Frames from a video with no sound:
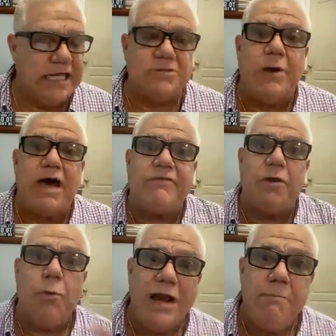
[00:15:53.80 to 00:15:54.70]
It is
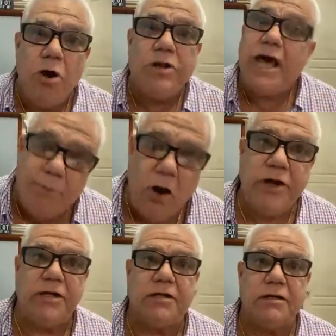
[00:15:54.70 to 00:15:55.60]
wherever the wind blows, they're
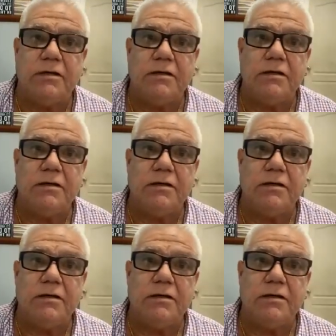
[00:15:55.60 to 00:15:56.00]
blowing.